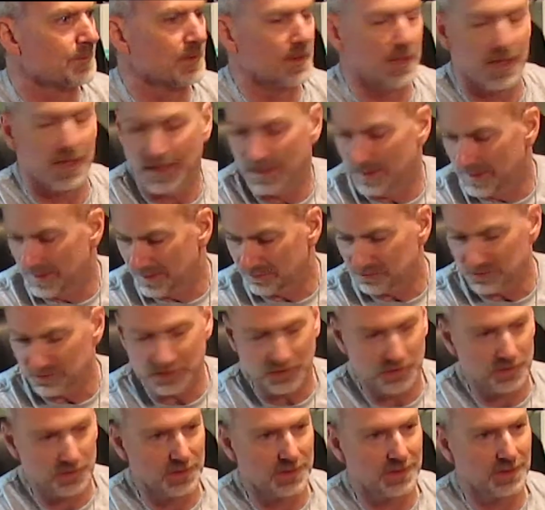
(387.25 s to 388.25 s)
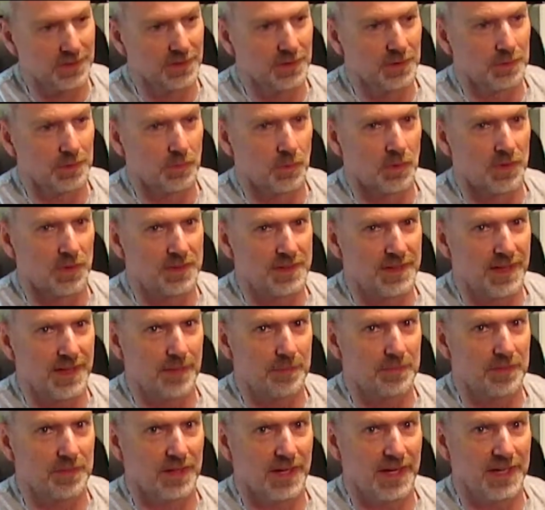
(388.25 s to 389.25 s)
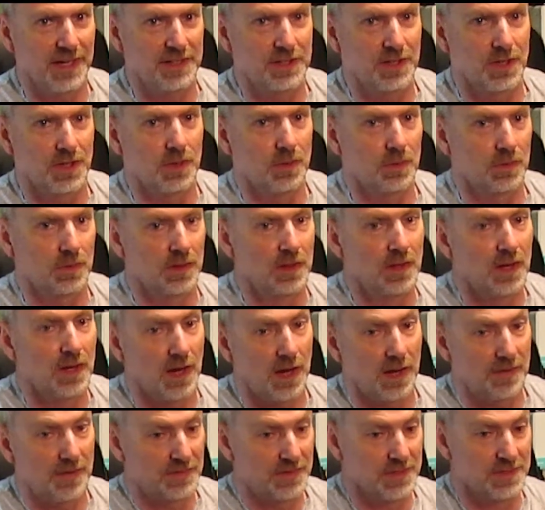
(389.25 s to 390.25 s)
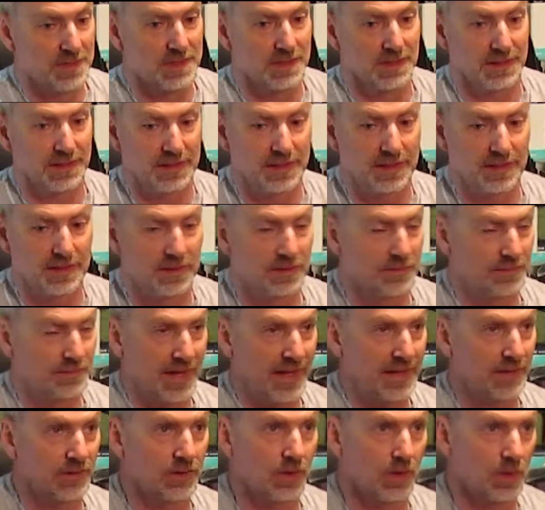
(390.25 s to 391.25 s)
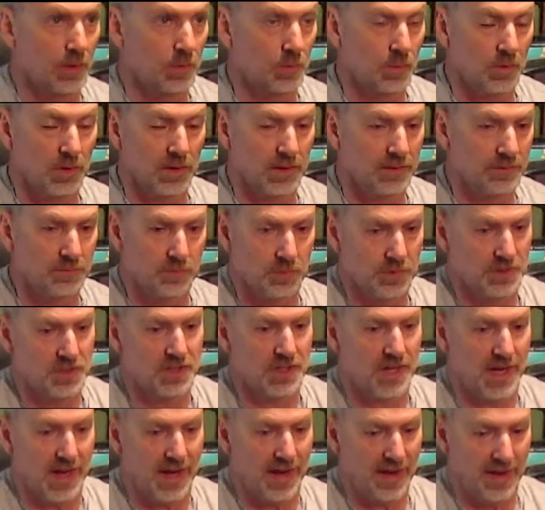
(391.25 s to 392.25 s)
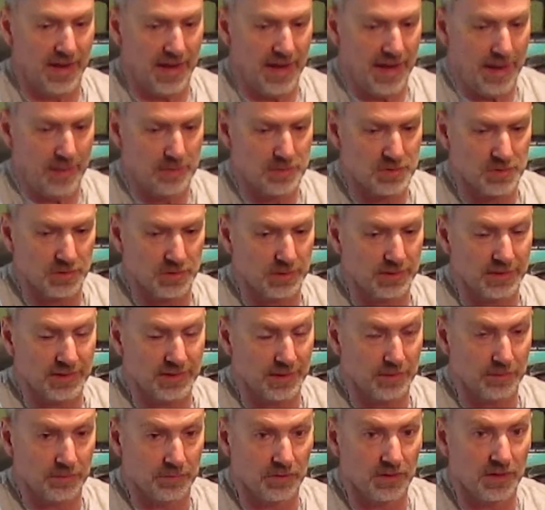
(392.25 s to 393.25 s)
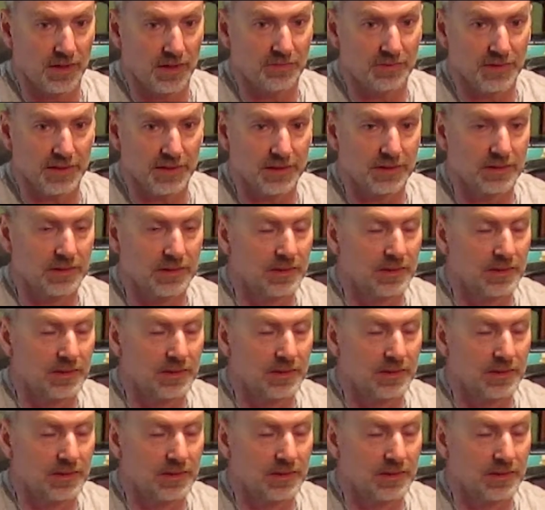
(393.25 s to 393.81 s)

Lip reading: I'd have to look a little more in depth. I know obviously the Vanguard one, which I absolutely am loving,